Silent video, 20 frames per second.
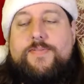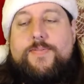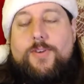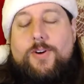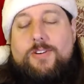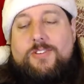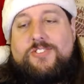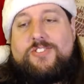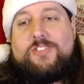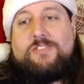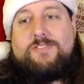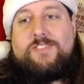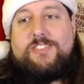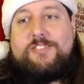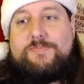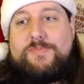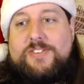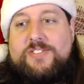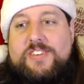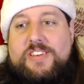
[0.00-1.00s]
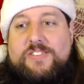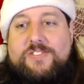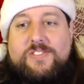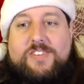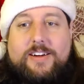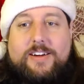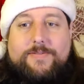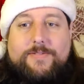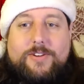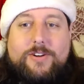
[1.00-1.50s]
far as Christmassy
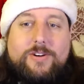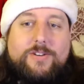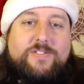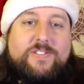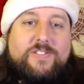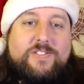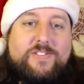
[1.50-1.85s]
stuff goes,